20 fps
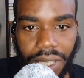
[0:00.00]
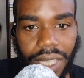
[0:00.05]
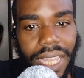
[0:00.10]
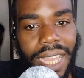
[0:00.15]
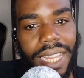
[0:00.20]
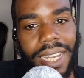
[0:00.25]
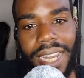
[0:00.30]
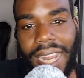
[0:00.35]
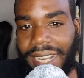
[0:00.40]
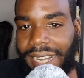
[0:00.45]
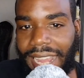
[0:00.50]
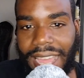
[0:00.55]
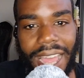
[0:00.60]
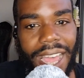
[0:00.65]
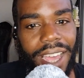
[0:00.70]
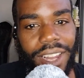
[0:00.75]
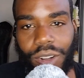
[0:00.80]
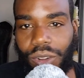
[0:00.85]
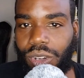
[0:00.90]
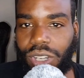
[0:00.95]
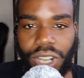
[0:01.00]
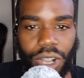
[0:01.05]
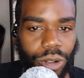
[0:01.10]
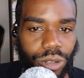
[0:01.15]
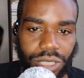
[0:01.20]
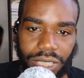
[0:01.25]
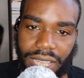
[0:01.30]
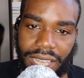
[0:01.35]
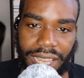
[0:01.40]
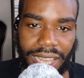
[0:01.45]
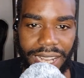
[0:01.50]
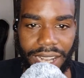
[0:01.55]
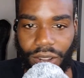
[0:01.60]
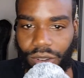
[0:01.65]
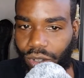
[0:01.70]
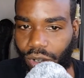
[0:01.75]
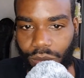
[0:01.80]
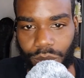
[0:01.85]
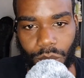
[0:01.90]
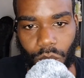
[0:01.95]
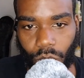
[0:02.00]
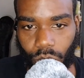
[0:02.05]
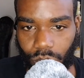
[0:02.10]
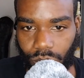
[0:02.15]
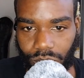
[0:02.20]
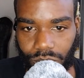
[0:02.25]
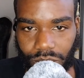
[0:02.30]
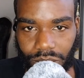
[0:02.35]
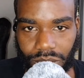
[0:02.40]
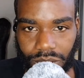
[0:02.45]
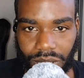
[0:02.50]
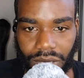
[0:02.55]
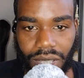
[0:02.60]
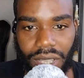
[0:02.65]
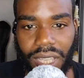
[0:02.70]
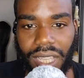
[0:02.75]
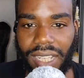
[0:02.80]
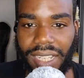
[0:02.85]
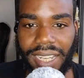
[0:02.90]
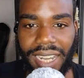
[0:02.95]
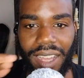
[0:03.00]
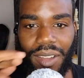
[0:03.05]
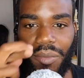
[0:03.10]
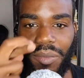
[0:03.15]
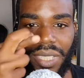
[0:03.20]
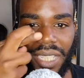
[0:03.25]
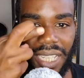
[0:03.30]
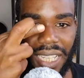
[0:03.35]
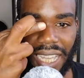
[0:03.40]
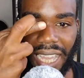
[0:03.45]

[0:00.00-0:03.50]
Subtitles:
And now I don't curse God out no more. Now me and